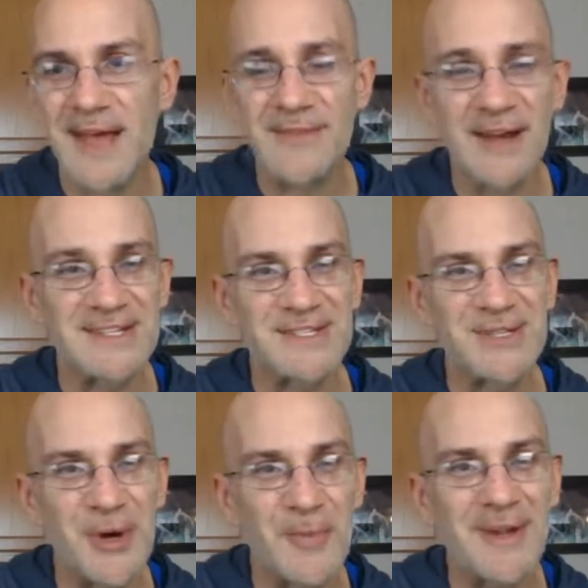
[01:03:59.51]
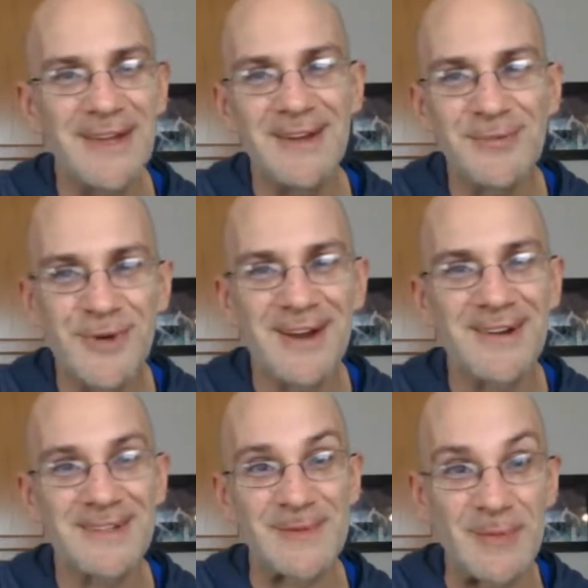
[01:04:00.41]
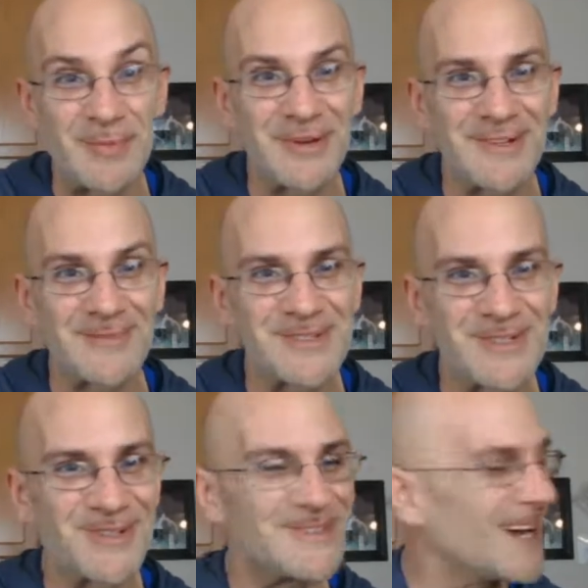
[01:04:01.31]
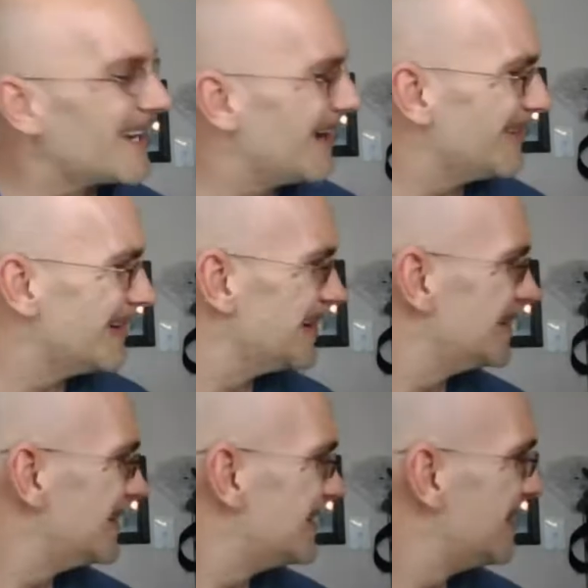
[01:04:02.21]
I've got so many records I'm gonna be putting up soon. I can't wait.